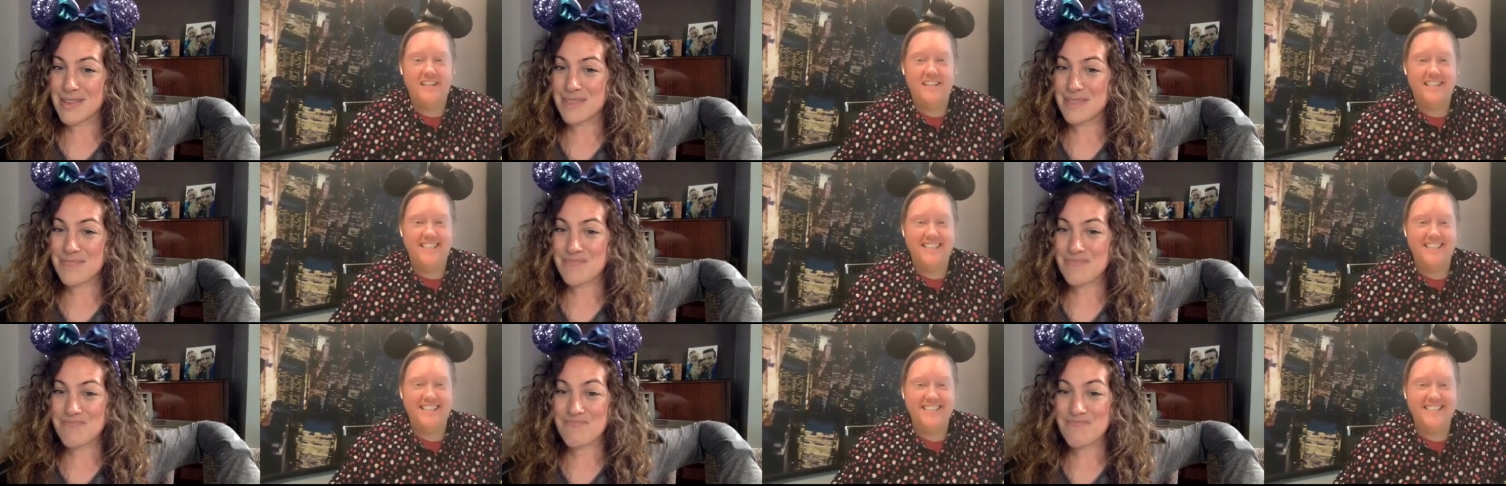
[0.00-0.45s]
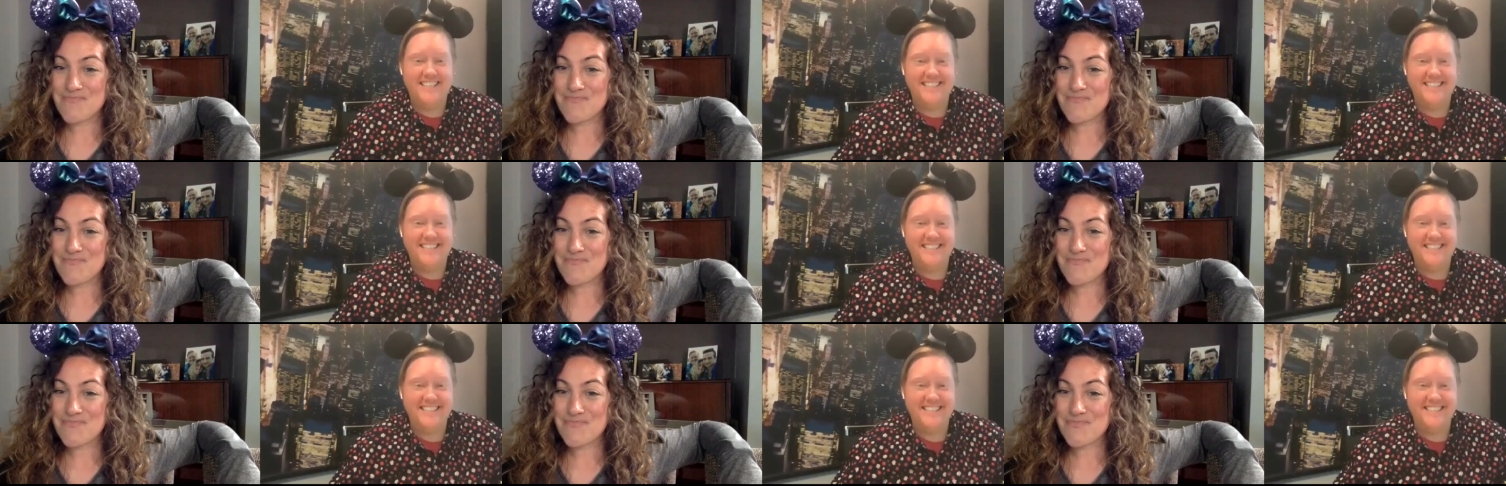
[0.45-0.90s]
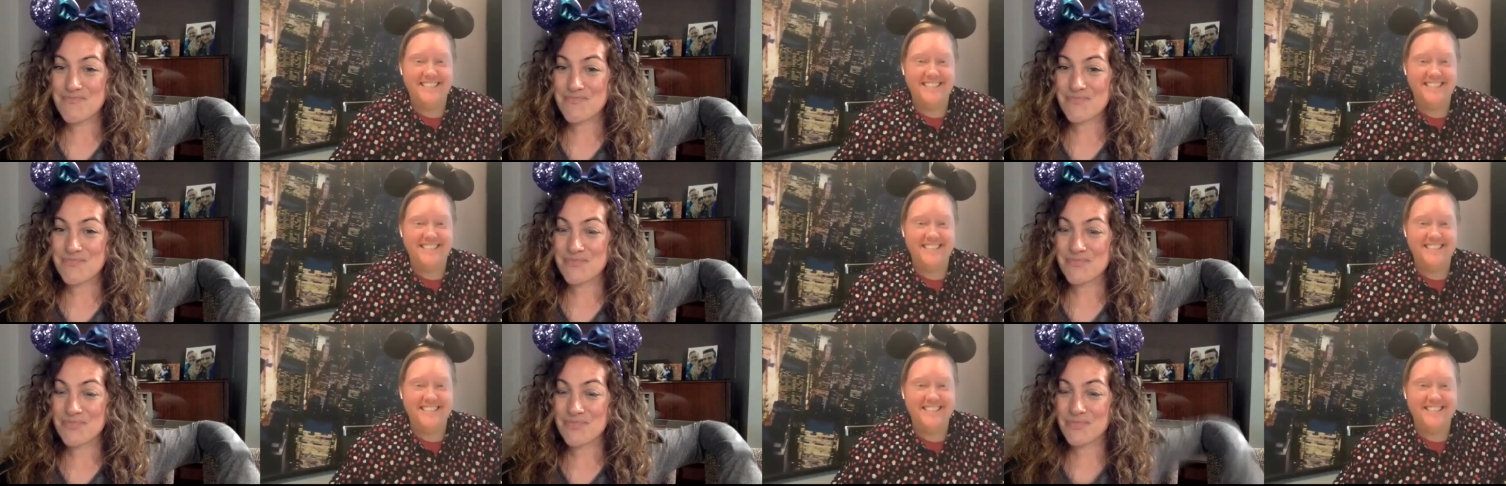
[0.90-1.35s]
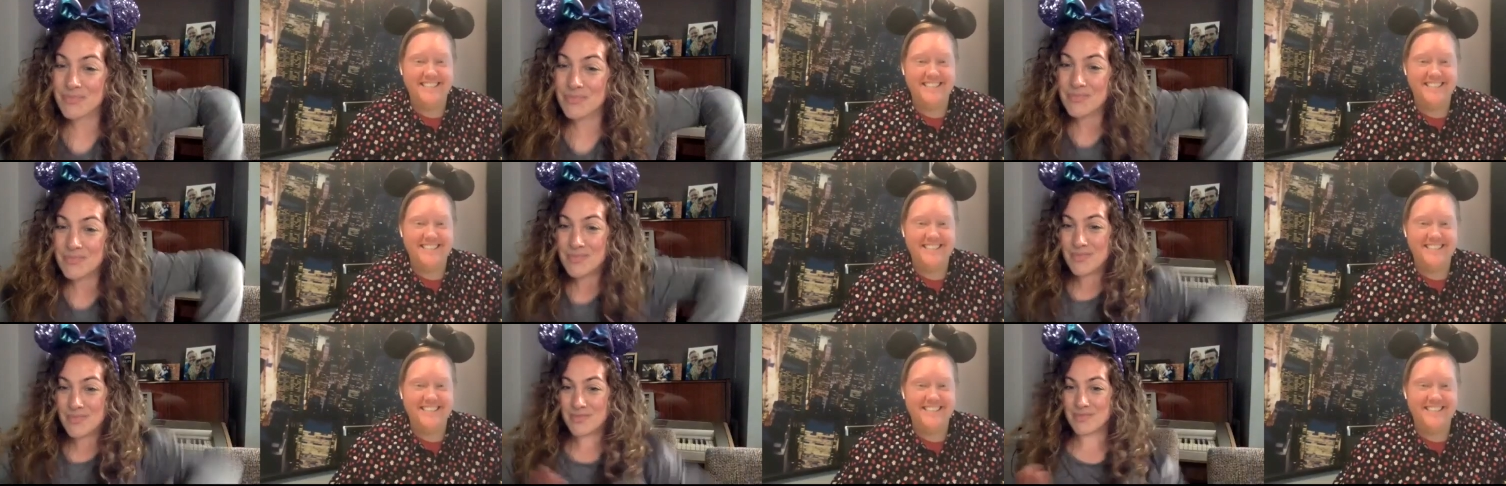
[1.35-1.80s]

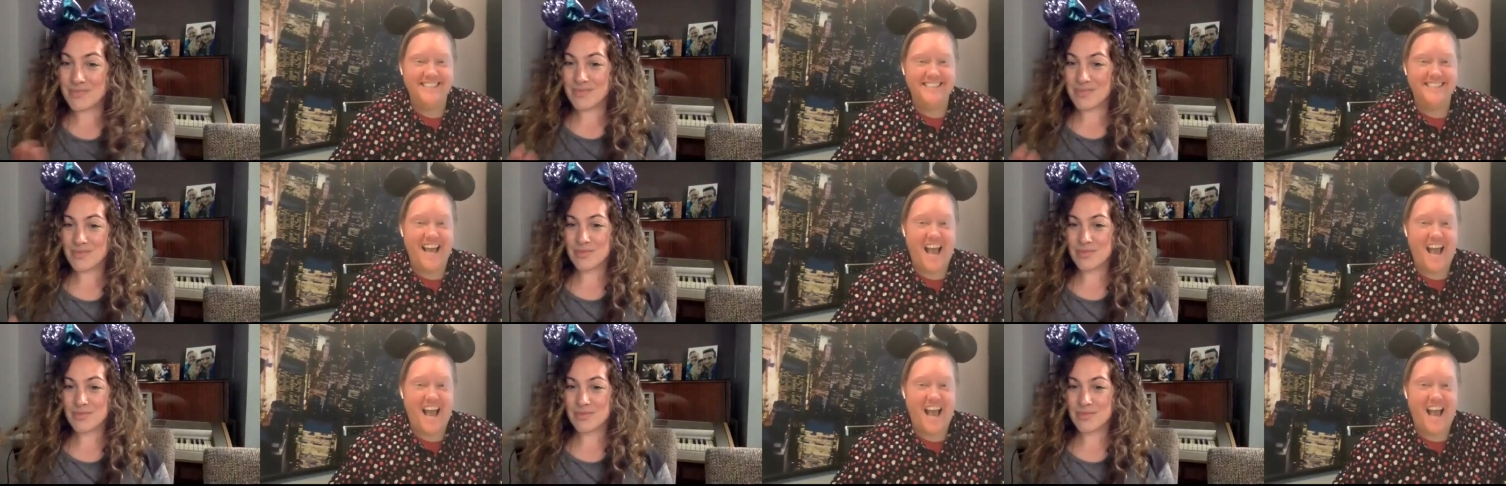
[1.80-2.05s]
Nobody speaks.